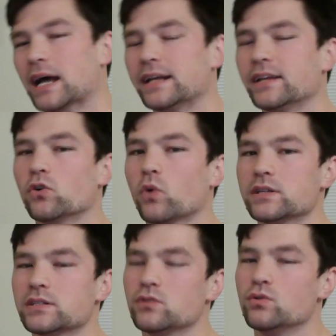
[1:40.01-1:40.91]
I didn't quite
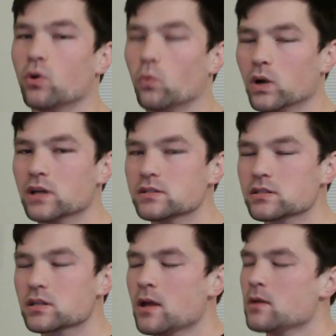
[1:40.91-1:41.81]
see who it
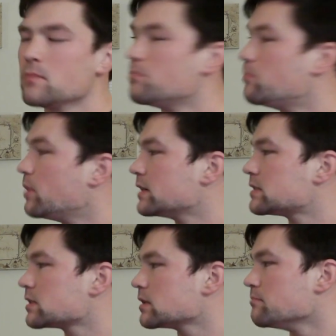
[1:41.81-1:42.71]
was,
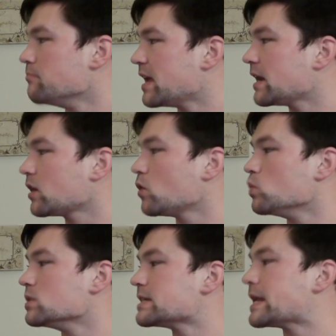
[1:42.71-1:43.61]
but Manick
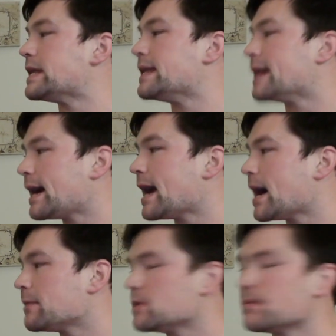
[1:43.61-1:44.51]
was not
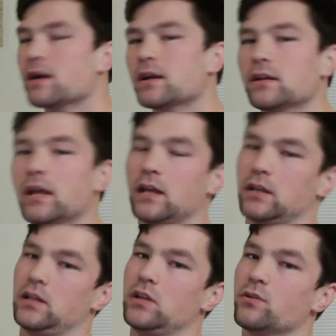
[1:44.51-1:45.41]
happy about it, and
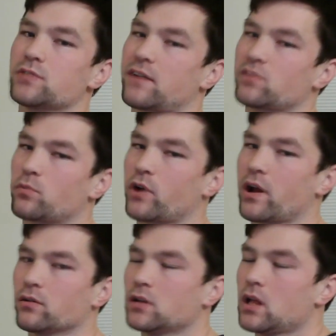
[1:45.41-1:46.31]
he goes after
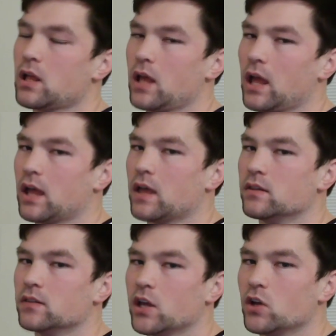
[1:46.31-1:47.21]
Brown,
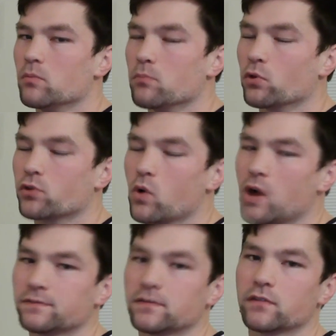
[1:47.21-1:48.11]
and they both go
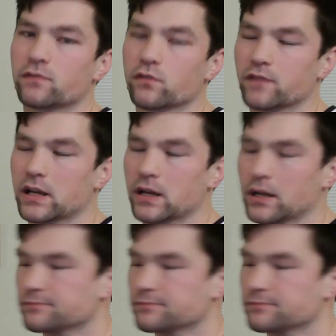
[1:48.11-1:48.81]
off for fighting.